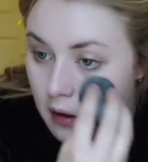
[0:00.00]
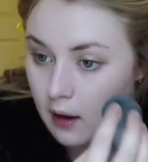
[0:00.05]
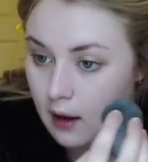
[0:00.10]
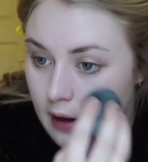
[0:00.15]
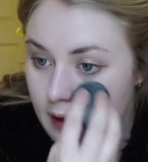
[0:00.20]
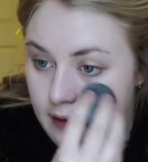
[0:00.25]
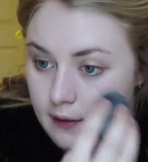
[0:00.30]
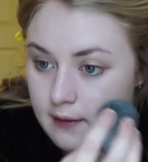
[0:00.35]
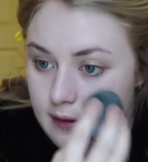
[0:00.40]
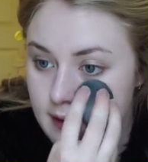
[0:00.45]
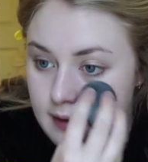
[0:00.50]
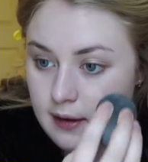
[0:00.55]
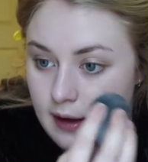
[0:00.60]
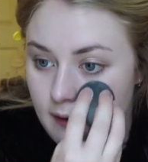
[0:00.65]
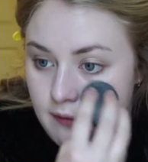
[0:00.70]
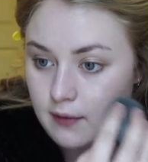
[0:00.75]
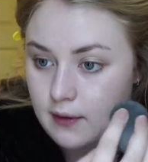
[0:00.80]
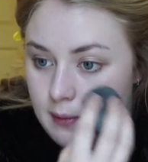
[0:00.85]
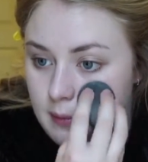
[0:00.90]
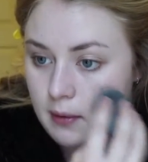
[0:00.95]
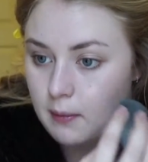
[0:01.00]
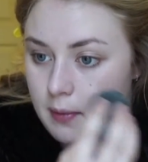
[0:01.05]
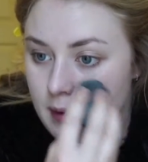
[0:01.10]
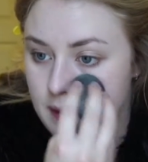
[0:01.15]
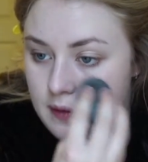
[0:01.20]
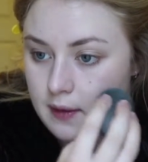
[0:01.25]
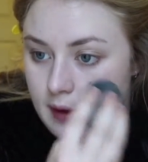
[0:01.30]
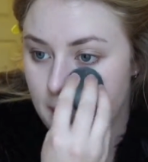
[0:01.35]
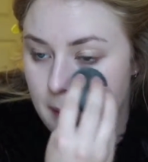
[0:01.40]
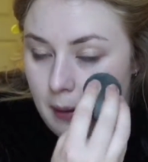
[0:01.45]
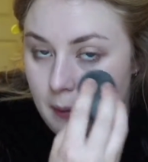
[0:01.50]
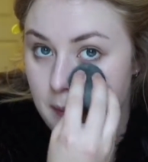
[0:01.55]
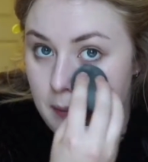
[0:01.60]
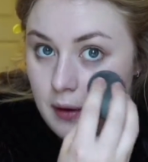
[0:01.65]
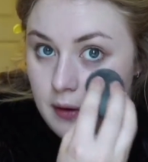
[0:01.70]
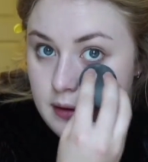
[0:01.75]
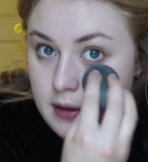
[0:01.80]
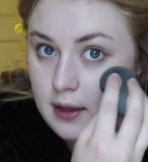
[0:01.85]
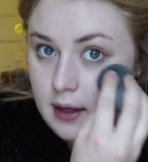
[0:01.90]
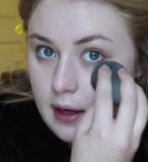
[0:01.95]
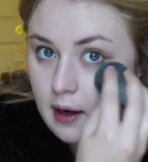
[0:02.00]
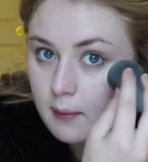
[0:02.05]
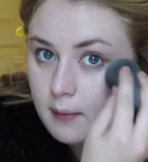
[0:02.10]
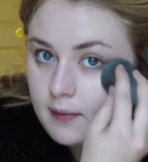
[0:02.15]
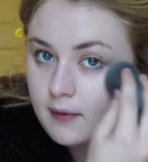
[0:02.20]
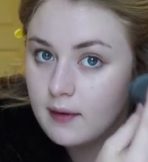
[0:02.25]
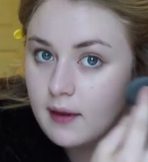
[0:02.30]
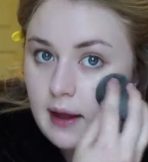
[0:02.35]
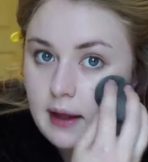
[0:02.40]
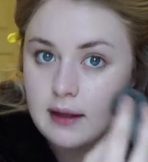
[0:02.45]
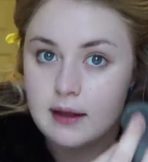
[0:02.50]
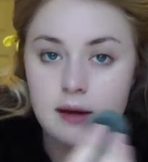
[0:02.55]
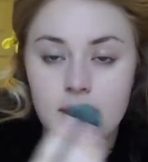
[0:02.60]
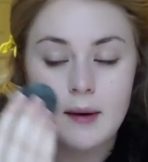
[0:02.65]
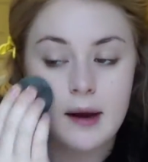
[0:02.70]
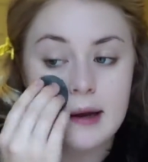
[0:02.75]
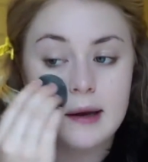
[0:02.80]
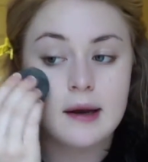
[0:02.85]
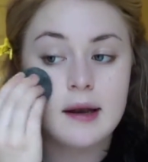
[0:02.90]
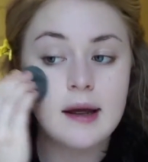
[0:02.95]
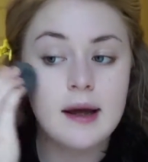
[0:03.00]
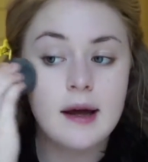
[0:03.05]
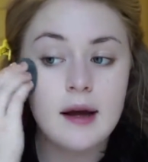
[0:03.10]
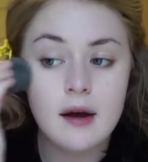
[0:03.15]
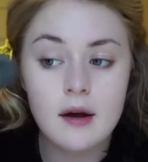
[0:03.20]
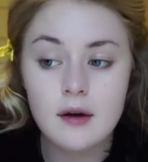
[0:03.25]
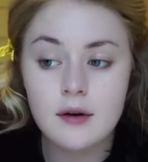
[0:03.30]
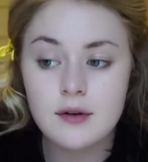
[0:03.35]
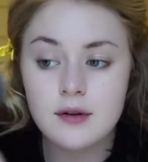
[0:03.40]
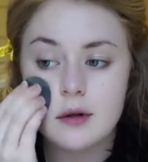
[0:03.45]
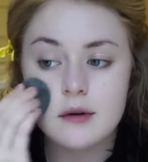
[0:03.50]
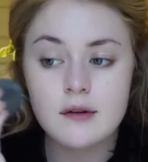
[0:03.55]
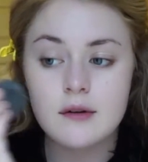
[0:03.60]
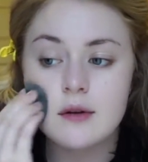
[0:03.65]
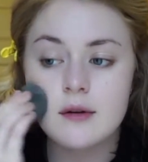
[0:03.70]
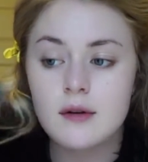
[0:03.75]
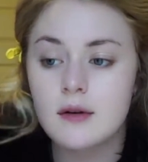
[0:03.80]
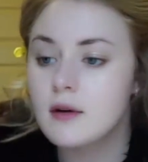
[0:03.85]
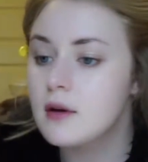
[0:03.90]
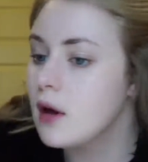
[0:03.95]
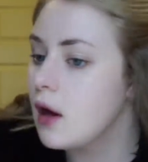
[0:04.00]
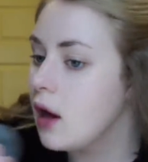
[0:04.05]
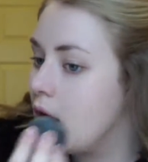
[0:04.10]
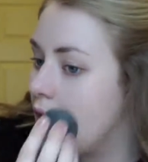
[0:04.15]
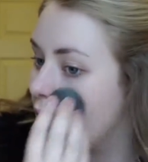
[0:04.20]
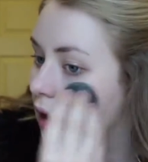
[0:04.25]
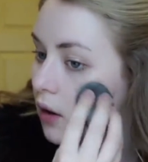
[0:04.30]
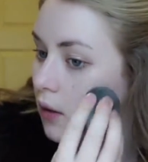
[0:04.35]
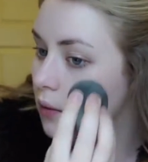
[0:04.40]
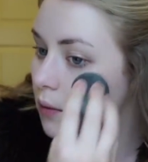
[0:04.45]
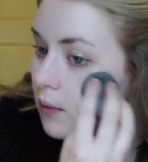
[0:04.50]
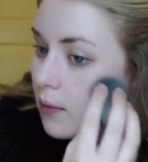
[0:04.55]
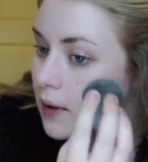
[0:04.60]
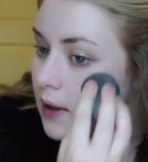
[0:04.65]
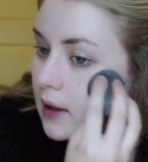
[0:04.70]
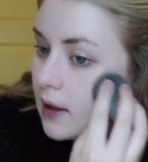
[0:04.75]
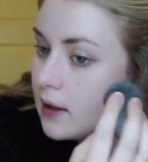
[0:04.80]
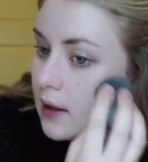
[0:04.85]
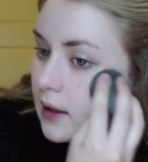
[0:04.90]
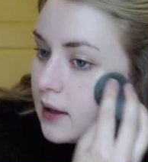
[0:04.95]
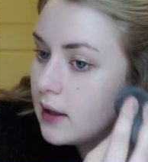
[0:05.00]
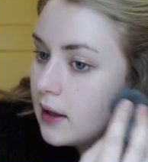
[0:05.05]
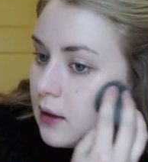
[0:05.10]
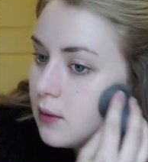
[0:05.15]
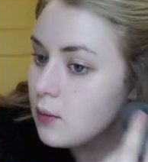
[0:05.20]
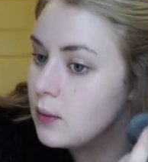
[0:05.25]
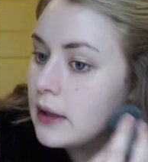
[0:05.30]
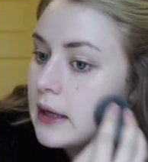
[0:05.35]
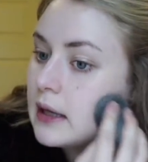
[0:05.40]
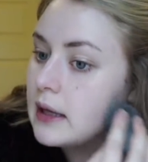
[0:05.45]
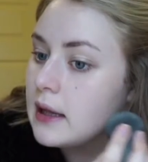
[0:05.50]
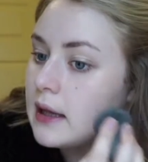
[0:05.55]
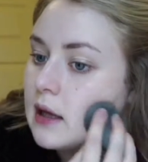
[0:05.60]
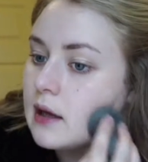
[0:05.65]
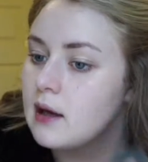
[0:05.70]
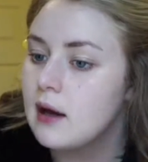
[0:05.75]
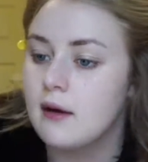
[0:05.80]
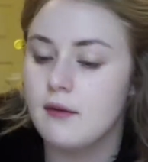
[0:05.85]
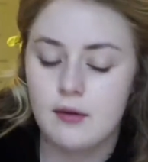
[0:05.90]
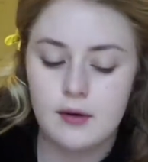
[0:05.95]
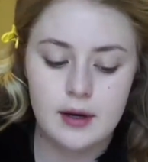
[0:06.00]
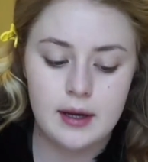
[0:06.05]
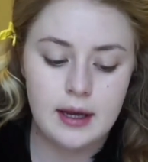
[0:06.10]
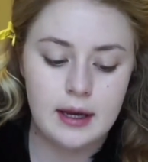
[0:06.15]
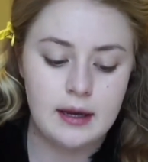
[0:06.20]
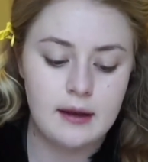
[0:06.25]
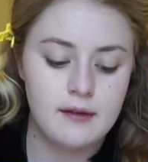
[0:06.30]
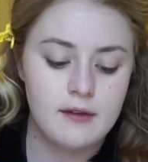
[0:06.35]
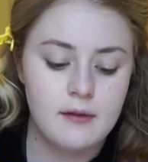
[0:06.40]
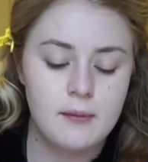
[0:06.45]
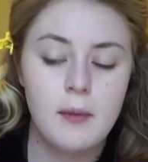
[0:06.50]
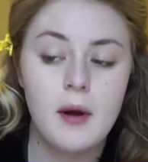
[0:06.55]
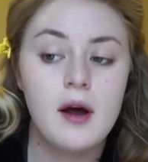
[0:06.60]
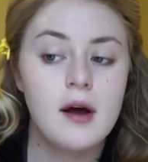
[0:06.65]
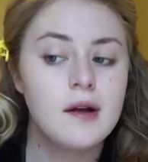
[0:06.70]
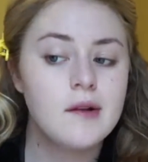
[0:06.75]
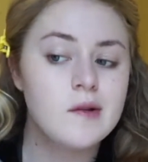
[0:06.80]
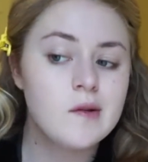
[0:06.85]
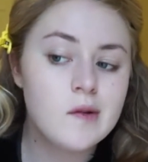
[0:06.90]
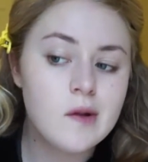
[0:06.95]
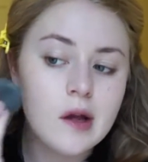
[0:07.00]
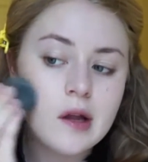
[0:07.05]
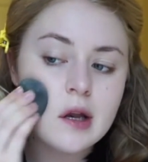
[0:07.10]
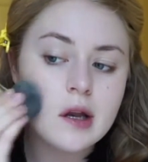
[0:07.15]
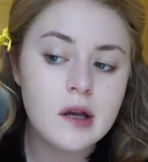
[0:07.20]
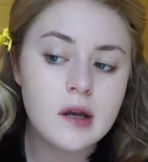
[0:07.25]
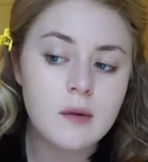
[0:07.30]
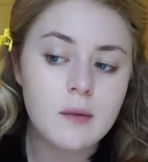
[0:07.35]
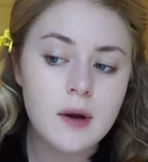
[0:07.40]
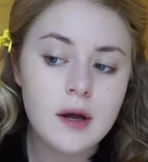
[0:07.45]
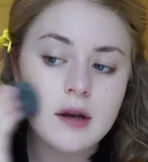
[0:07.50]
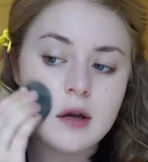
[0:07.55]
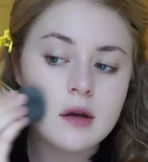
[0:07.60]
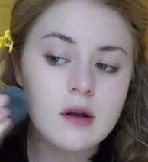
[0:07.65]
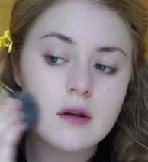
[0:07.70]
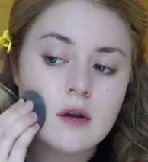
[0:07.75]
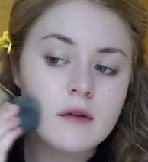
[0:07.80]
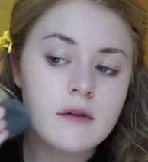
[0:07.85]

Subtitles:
Yeah, this could definitely be built up. I'm building it up slightly right now, just really, really covering any spots and any redness.